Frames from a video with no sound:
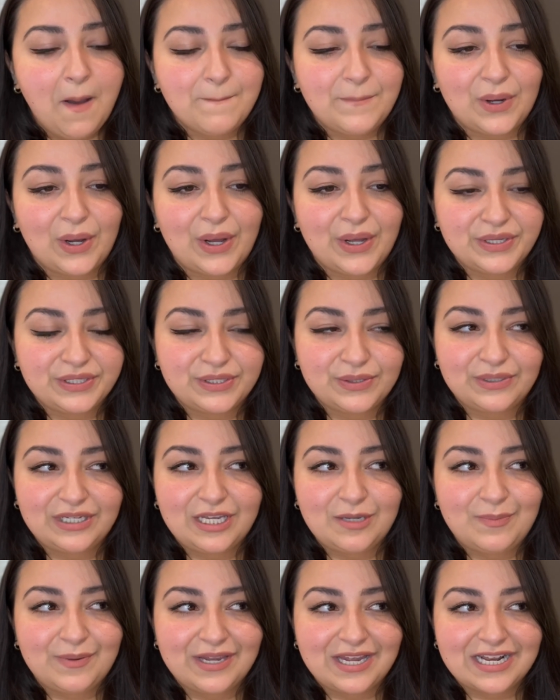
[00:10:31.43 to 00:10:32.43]
but also
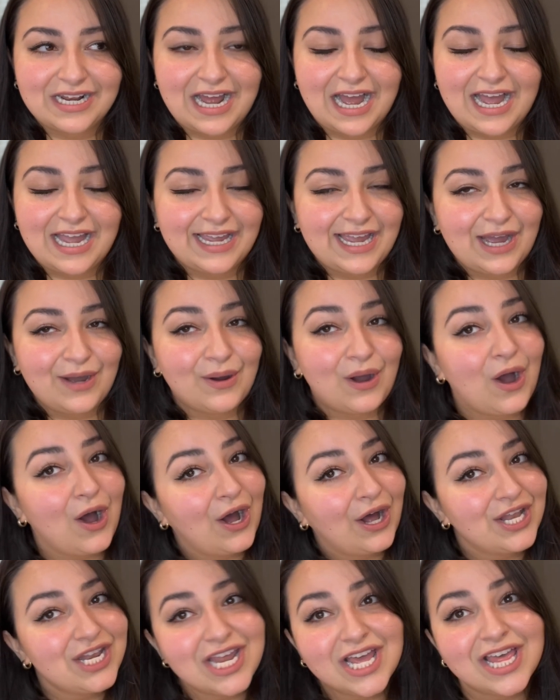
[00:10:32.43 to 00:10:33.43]
keeping an eye out
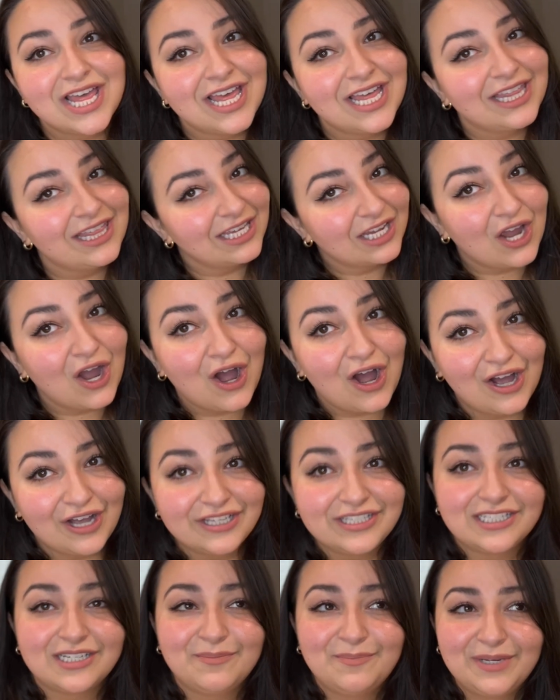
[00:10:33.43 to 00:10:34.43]
on the
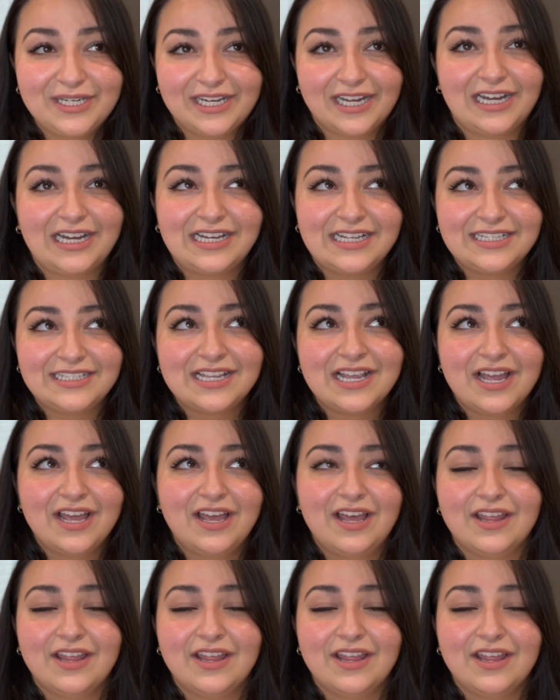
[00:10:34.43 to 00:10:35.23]
cost because